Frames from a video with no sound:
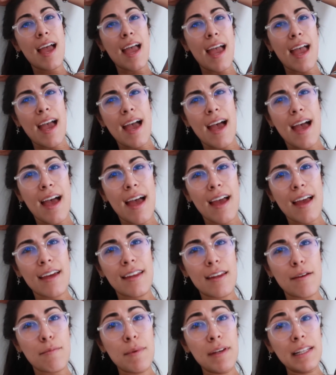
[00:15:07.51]

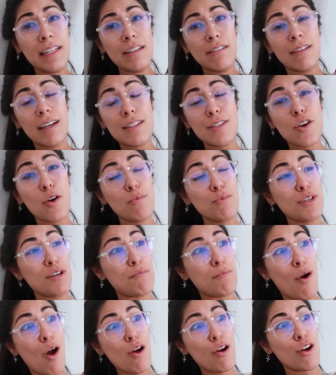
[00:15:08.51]
And Emilio gets home
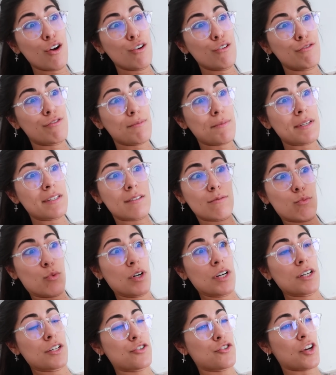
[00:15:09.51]
tomorrow from his
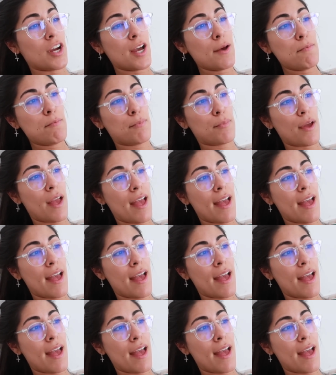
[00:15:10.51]
work trip